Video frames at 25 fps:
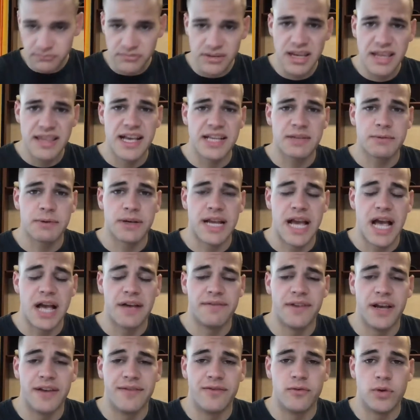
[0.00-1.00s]
And that's why
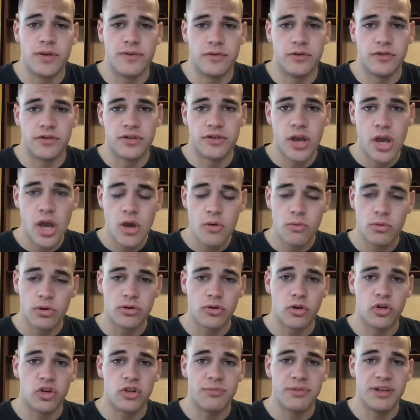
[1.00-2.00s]
alfalfa weevils would
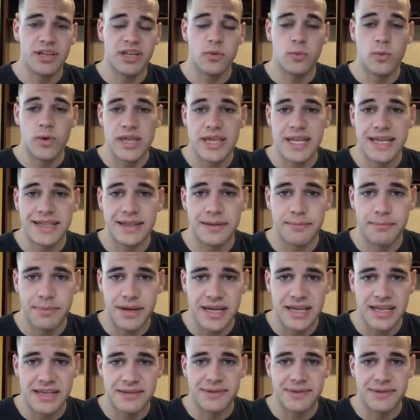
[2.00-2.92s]
ultimately win that debate,